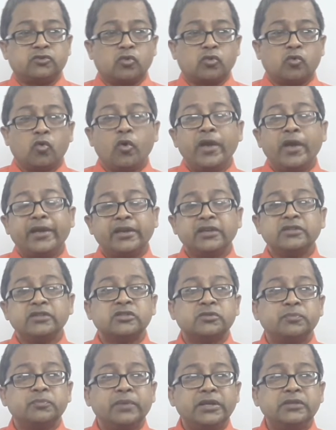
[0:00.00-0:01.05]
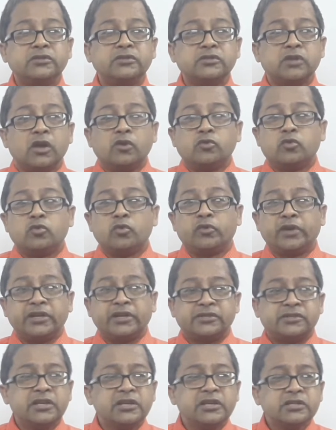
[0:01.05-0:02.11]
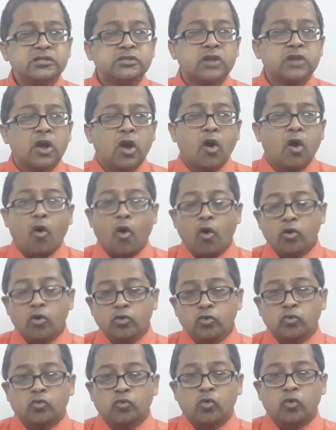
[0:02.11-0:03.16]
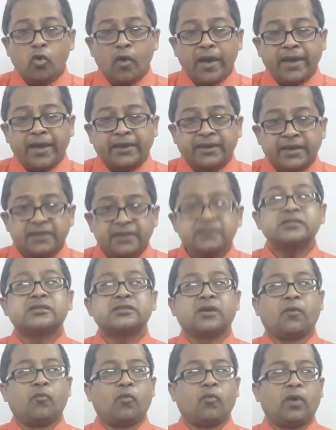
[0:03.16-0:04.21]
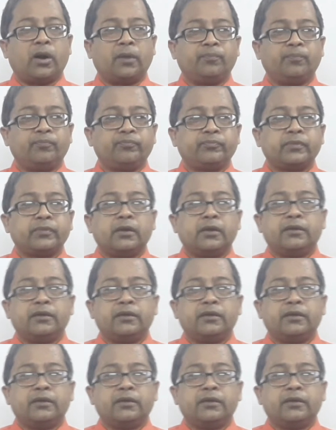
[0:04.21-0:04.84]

So go against means to resist or to go against someone.